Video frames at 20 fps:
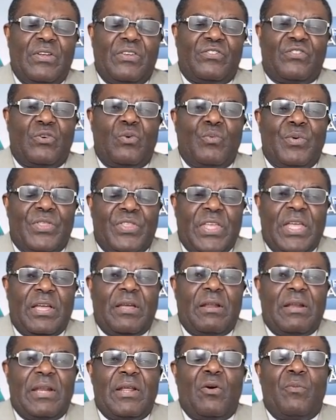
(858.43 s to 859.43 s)
So we
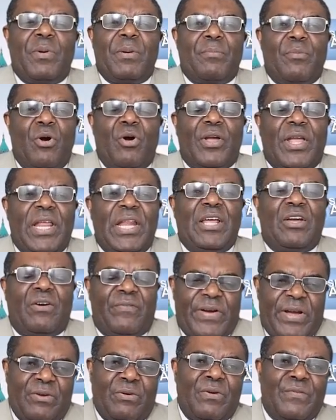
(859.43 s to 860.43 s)
think there will be more killing
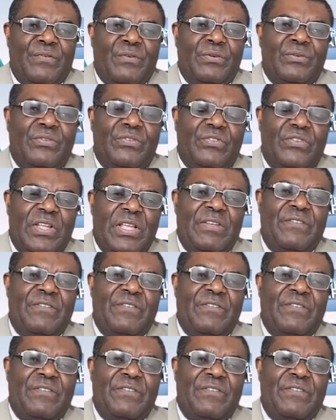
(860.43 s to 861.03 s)
of Anglophones